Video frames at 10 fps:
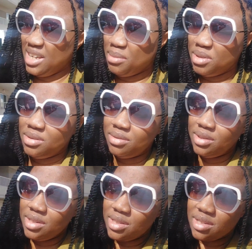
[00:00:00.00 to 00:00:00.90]
I'm on the road.
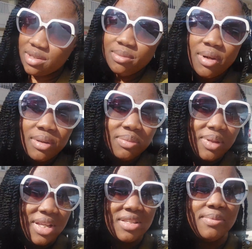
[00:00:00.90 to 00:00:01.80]
It's a small
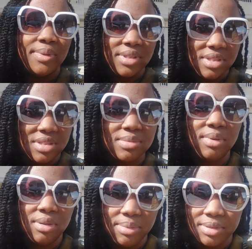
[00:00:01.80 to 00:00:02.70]
place, but
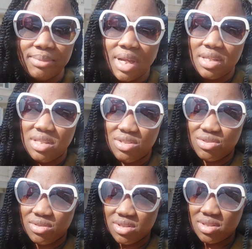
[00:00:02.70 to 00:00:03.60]
small but mighty,
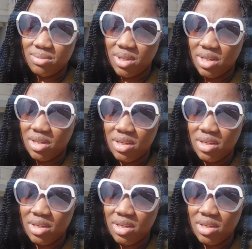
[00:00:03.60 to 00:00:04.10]
trust me.